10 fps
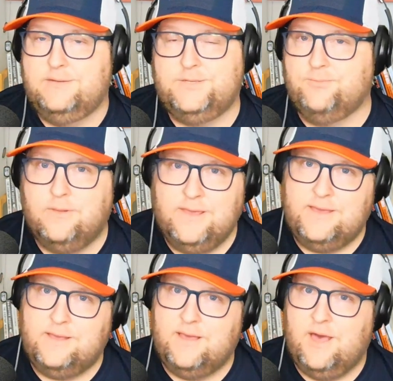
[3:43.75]
to
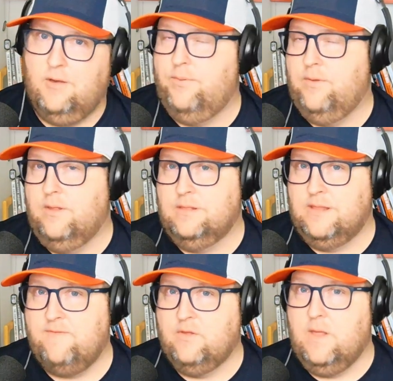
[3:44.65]
really help
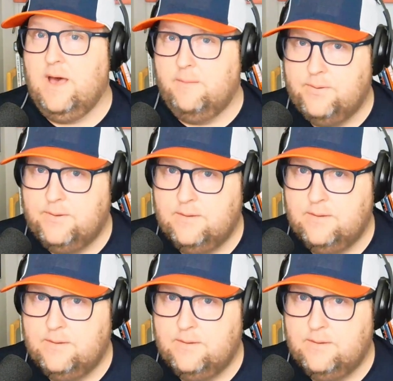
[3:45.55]
level up.